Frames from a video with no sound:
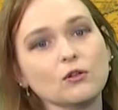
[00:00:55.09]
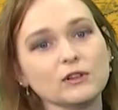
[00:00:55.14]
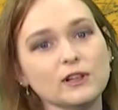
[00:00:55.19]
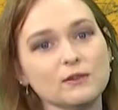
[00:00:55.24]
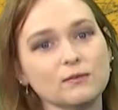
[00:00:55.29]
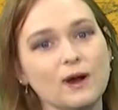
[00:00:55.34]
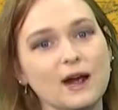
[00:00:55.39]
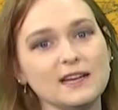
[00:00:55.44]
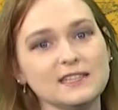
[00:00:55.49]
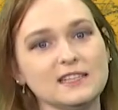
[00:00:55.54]
only
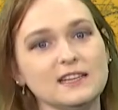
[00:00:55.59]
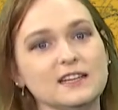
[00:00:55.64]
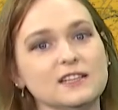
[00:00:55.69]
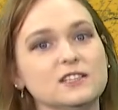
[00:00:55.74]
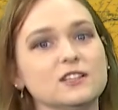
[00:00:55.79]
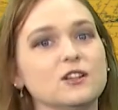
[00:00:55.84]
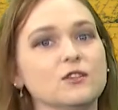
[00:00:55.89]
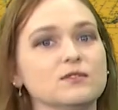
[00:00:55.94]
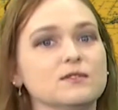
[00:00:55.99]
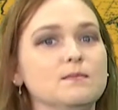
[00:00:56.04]
rising
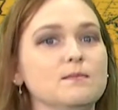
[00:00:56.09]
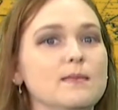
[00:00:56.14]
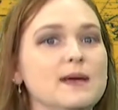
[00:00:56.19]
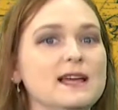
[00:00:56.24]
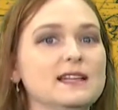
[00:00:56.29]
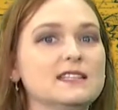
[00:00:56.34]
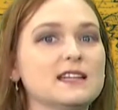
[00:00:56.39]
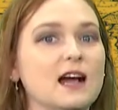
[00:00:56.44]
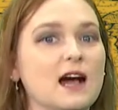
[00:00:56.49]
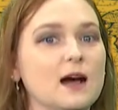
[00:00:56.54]
into those
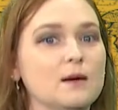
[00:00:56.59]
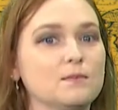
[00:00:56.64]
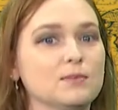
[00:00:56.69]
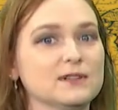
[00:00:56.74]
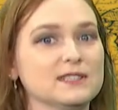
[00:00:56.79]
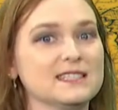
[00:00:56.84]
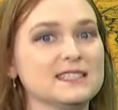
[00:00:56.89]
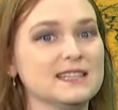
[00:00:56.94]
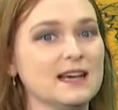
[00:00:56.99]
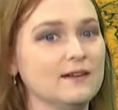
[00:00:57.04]
mid to
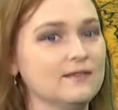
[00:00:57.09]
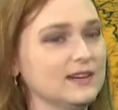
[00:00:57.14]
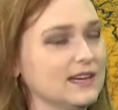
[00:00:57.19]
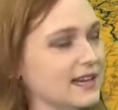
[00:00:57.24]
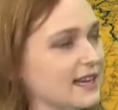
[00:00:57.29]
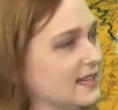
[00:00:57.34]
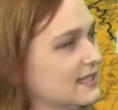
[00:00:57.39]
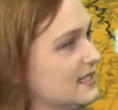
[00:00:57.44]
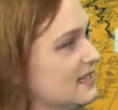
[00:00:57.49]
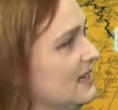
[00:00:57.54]
upper
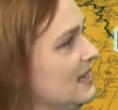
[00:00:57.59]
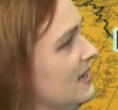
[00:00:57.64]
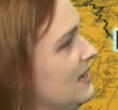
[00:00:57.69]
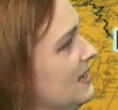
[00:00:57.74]
70s.